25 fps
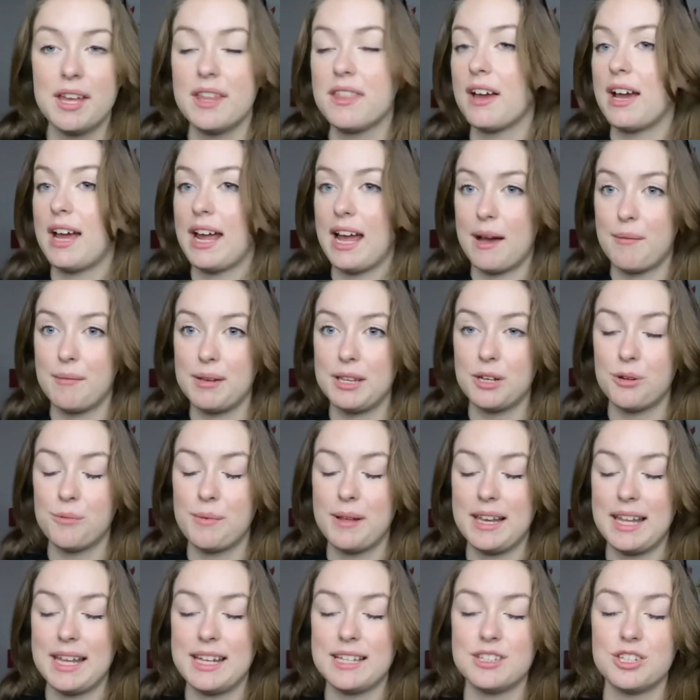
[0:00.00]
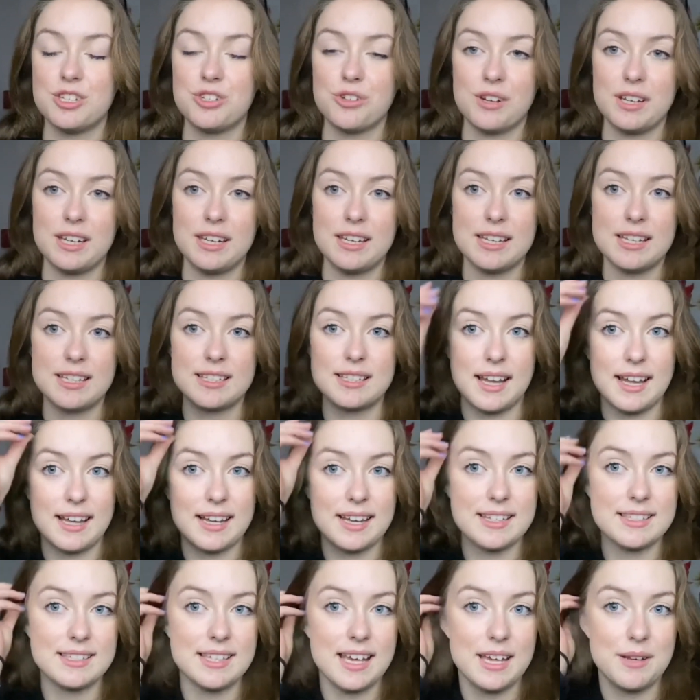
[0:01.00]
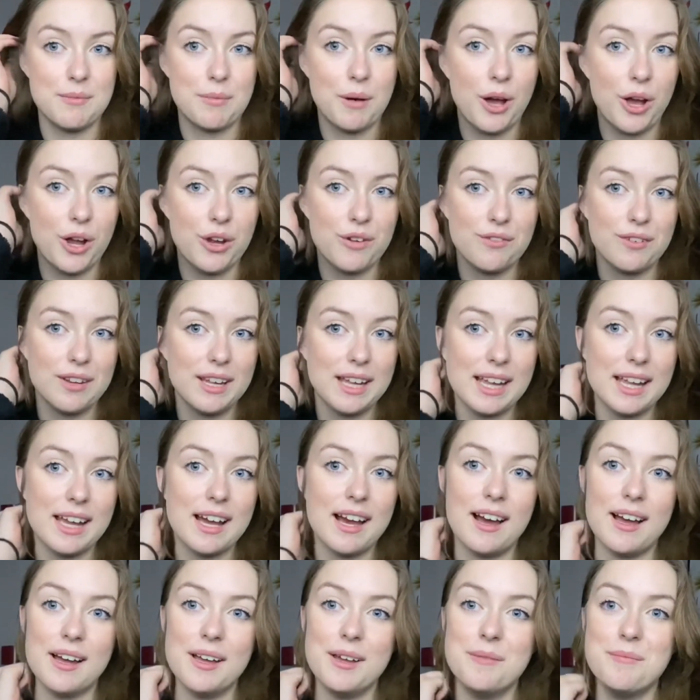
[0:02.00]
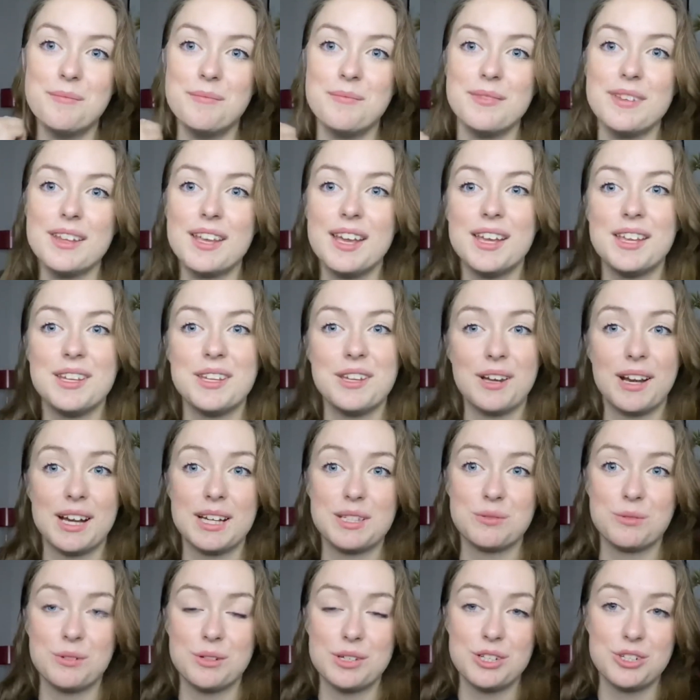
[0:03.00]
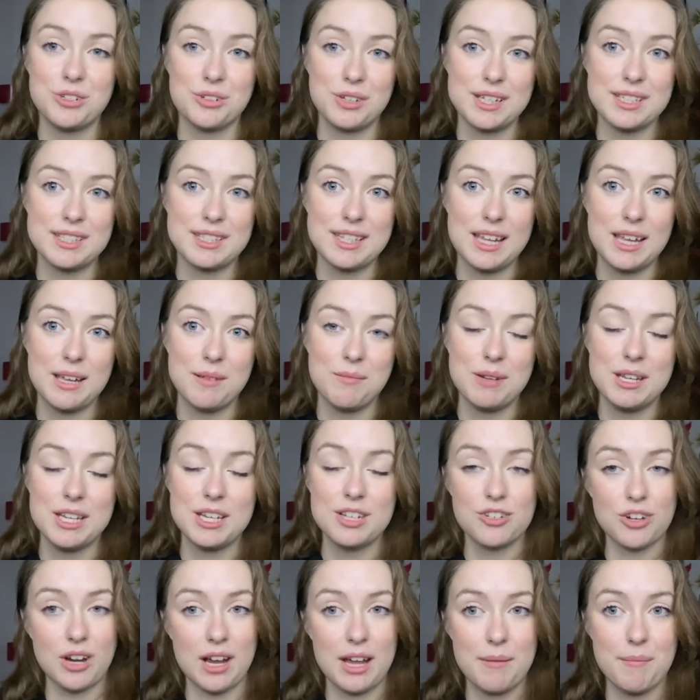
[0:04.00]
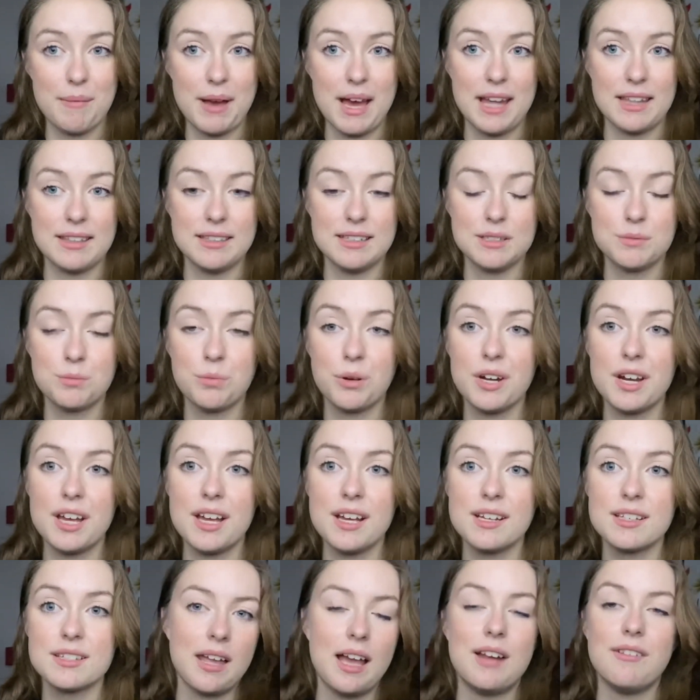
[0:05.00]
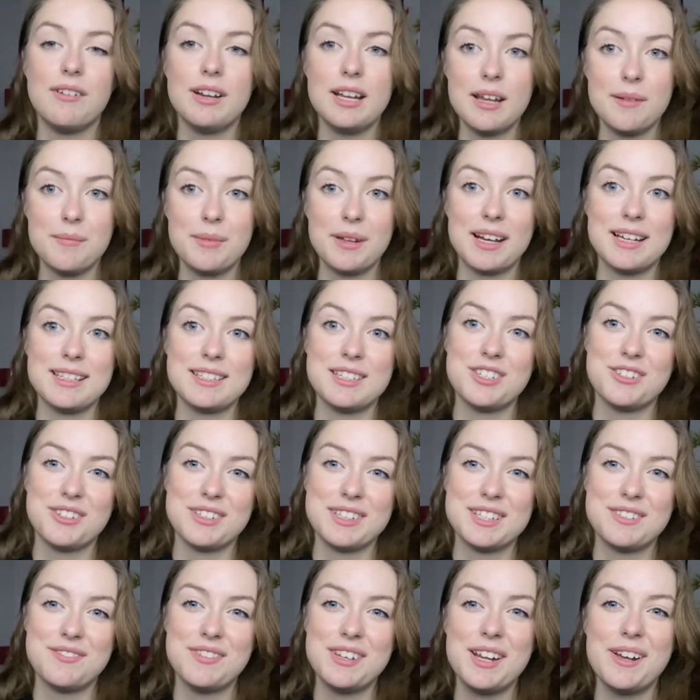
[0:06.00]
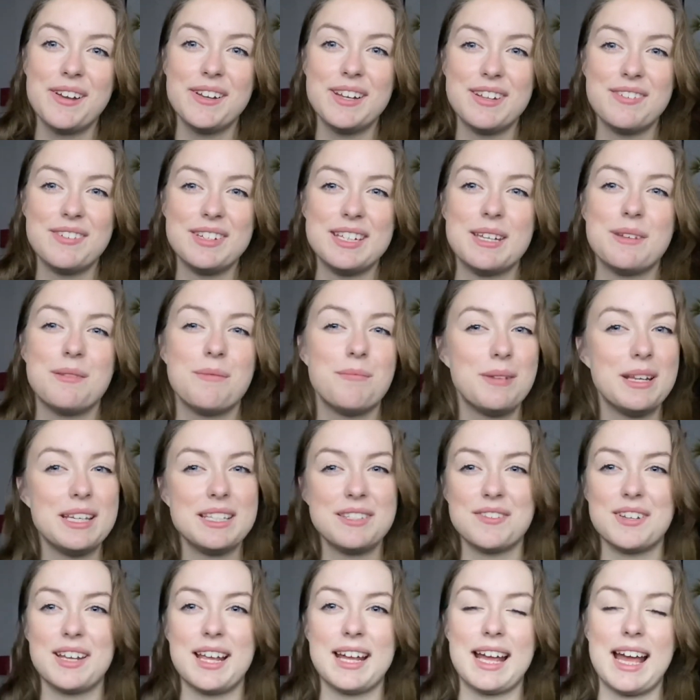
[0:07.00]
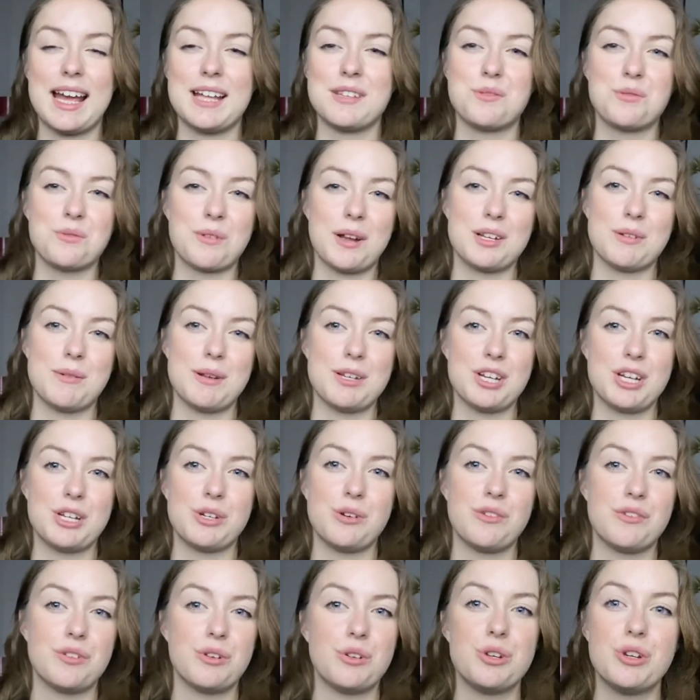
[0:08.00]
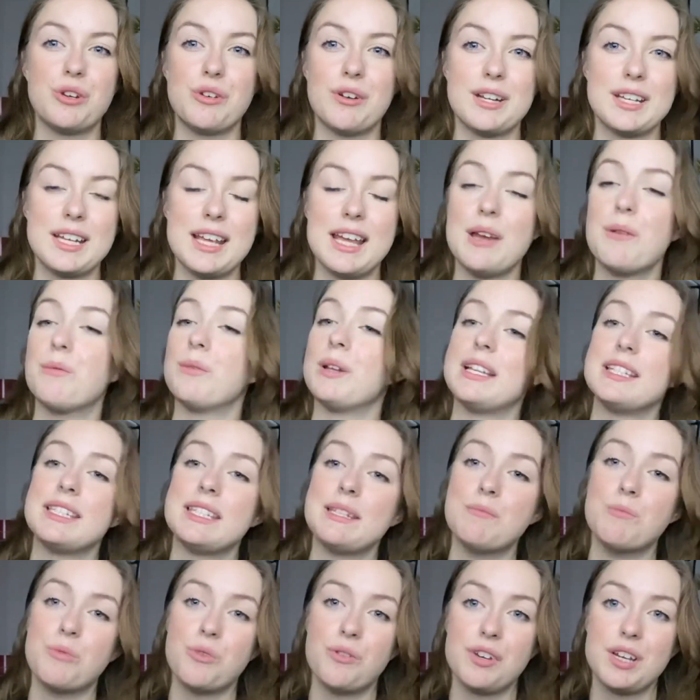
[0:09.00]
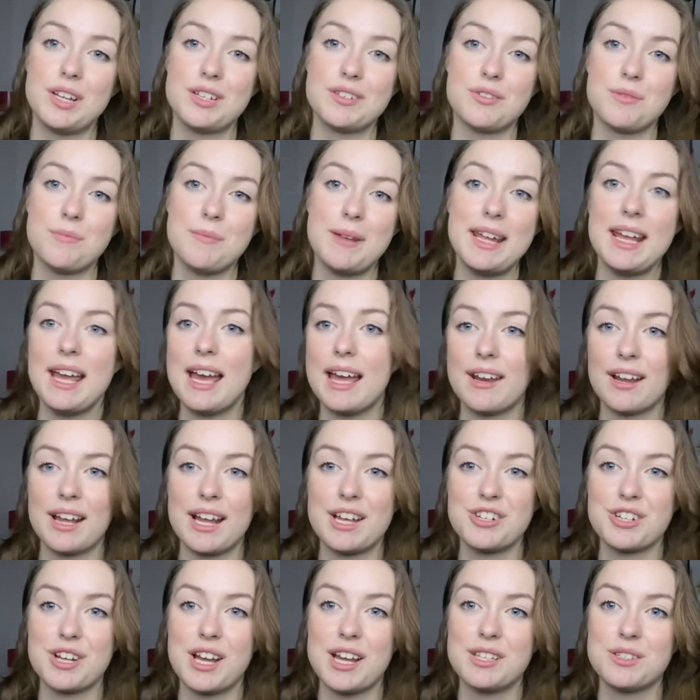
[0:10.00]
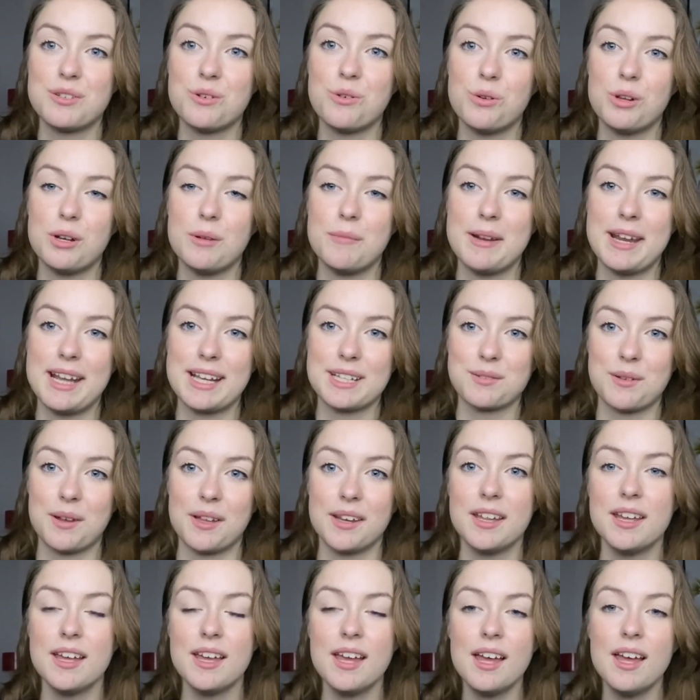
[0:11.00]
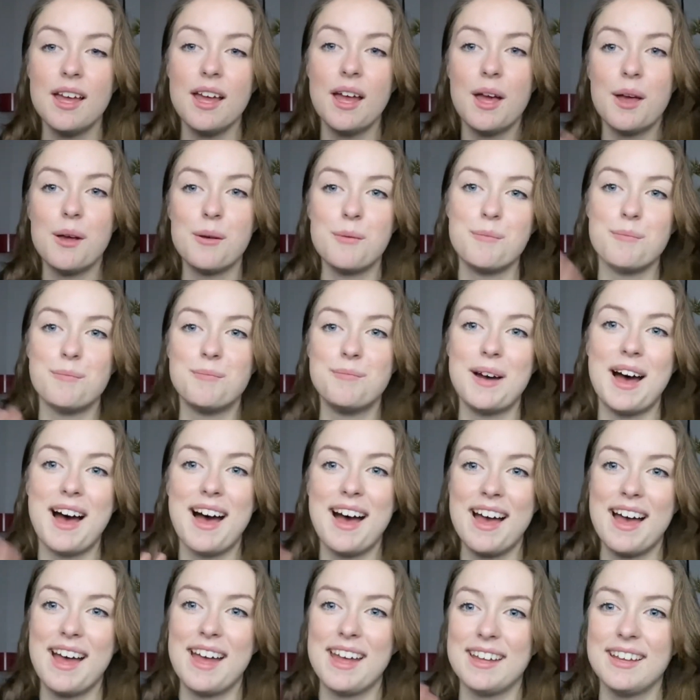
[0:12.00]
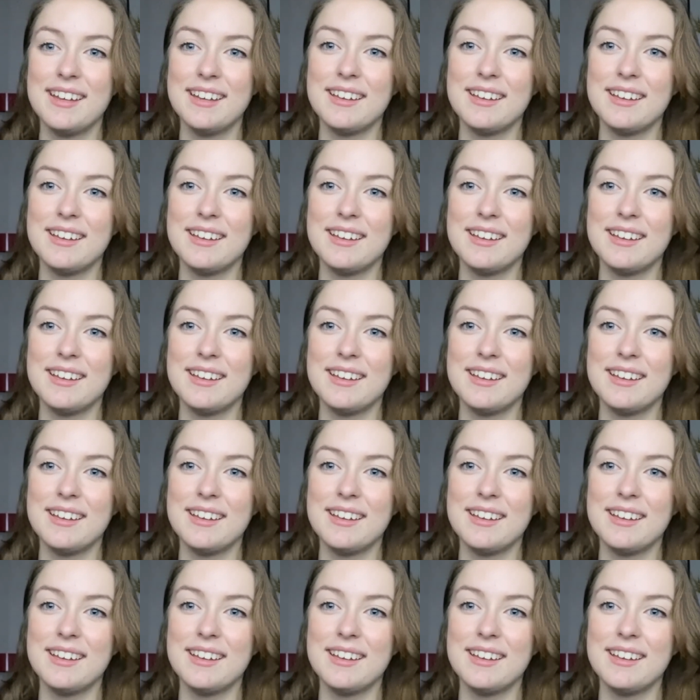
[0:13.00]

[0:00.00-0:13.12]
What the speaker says: I am a little bit late to joining this, like I said, but hopefully you guys will enjoy seeing me try and pan these products. I really hope you guys enjoyed this video, and if you did, please leave a like and subscribe to my channel if you're new around here, and I'll see more videos from me, and I'll catch you guys all in my next one. Bye.